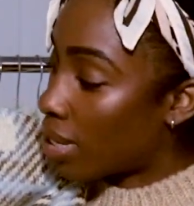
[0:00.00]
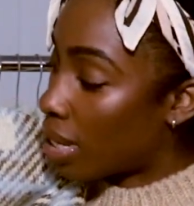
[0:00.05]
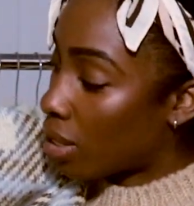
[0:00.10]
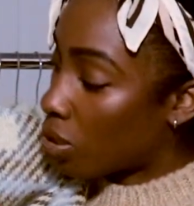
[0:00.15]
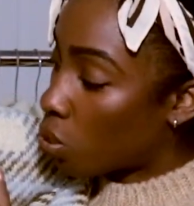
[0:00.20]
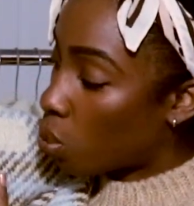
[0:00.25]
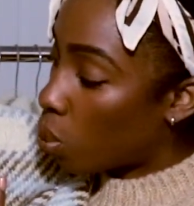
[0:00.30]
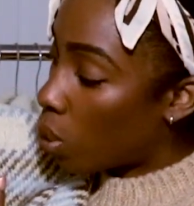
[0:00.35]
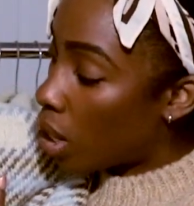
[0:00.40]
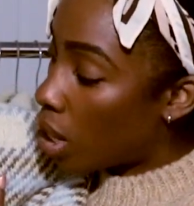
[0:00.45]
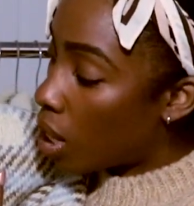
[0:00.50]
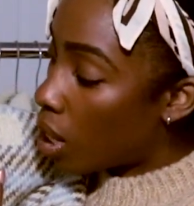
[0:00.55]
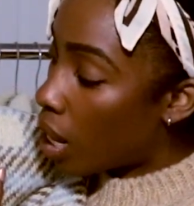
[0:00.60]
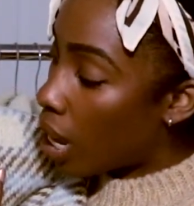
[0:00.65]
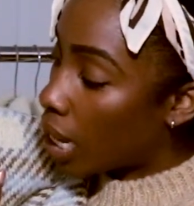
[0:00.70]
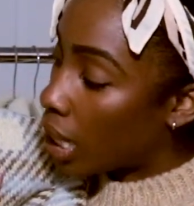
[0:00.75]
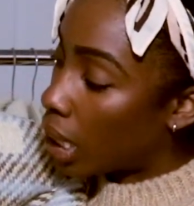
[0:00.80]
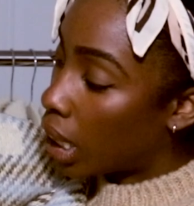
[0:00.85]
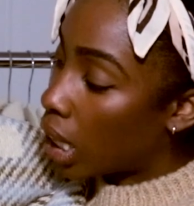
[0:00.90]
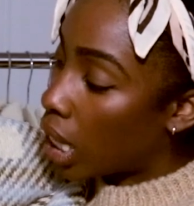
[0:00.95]
as well.
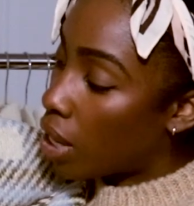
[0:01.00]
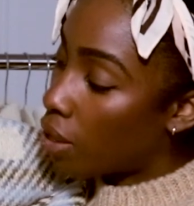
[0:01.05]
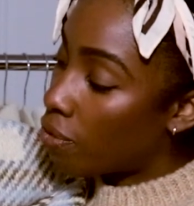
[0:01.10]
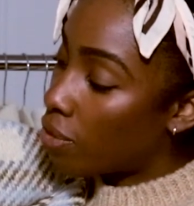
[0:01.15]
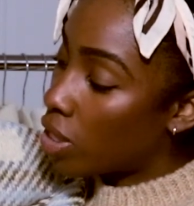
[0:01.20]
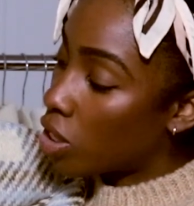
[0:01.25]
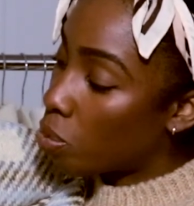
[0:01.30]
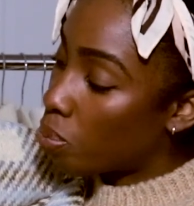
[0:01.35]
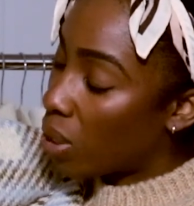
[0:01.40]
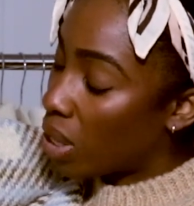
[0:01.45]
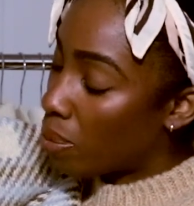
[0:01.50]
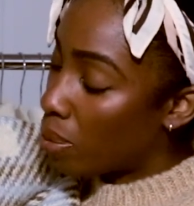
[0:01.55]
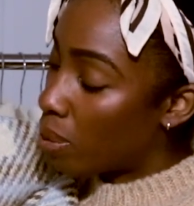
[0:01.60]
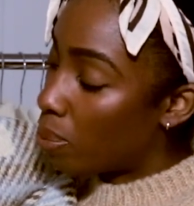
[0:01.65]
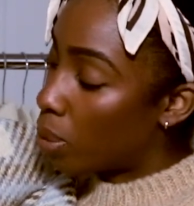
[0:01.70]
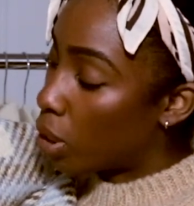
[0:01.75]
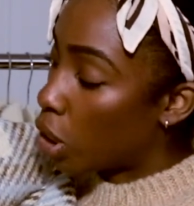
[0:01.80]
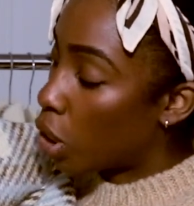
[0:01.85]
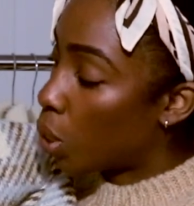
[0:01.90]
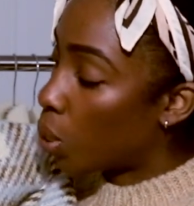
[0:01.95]
I love this baby
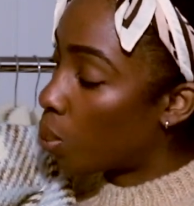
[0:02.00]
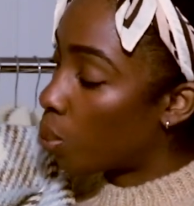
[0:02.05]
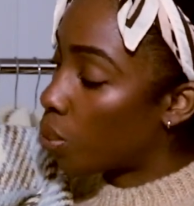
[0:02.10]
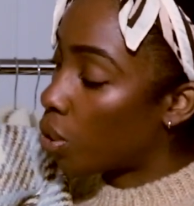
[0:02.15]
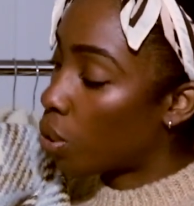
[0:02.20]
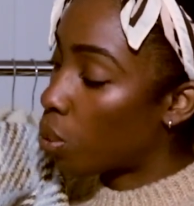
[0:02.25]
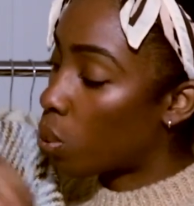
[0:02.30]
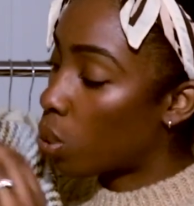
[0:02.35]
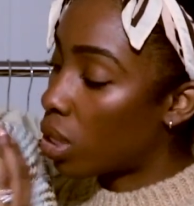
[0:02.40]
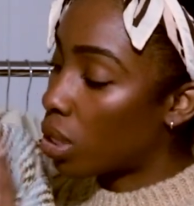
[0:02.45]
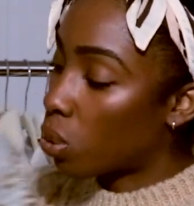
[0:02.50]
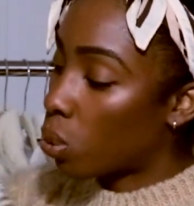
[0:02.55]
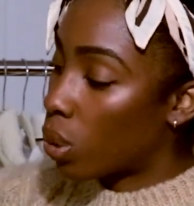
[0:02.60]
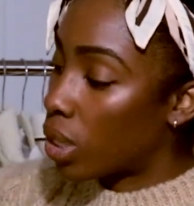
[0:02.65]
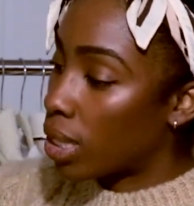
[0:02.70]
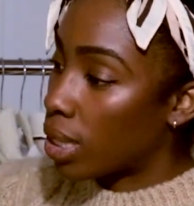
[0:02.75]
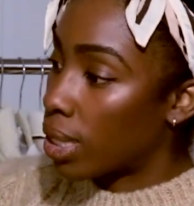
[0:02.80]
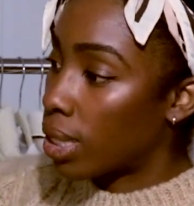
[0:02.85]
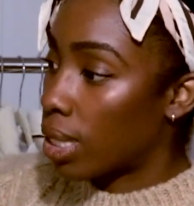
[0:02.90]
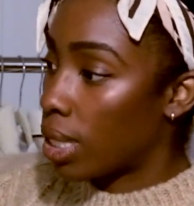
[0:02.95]
blue. There was
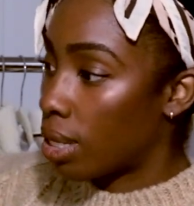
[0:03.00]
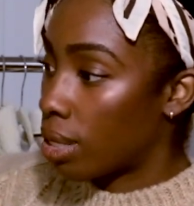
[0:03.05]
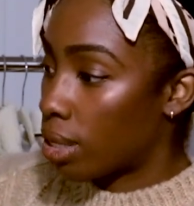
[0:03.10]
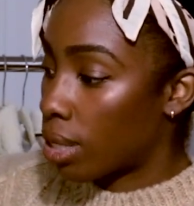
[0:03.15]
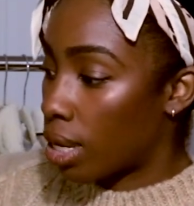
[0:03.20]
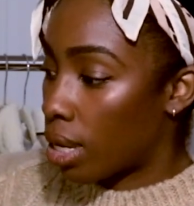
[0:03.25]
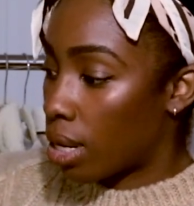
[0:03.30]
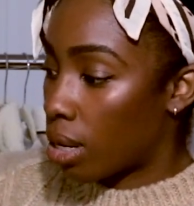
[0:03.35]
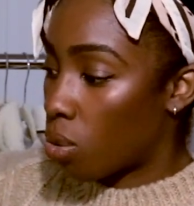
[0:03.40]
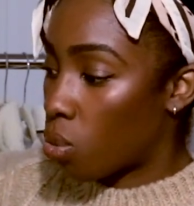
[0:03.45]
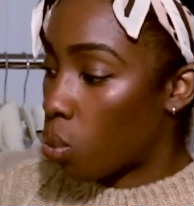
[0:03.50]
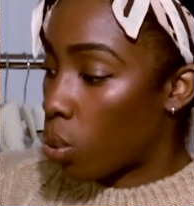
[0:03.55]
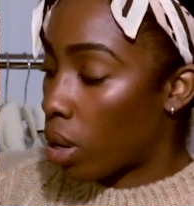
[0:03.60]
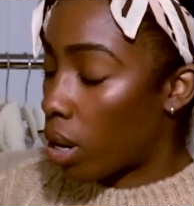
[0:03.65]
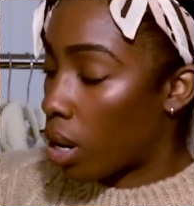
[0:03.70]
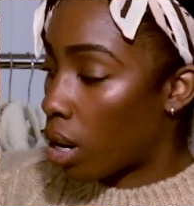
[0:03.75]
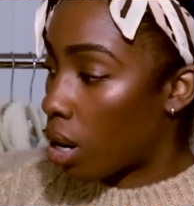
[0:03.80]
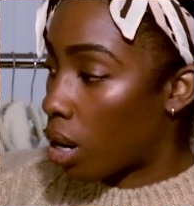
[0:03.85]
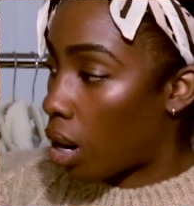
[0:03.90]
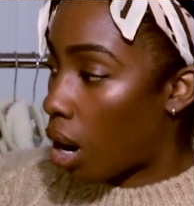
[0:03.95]
one season
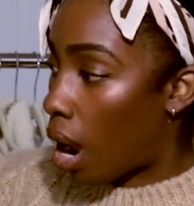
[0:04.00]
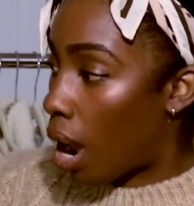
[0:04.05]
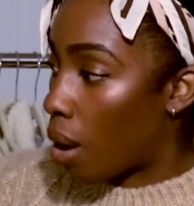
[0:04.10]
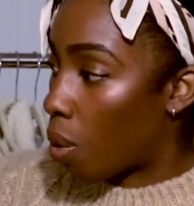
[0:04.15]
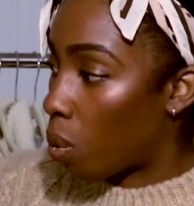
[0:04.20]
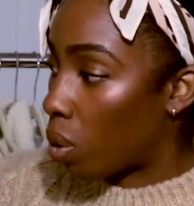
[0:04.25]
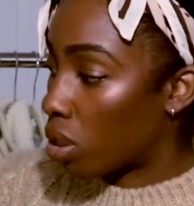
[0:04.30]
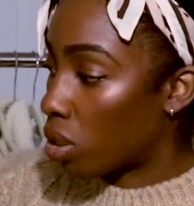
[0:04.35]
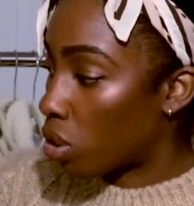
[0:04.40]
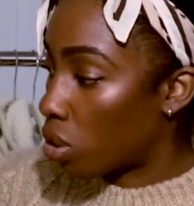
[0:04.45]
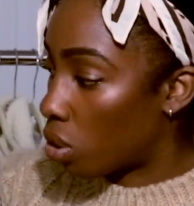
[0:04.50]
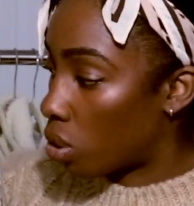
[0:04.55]
where I went to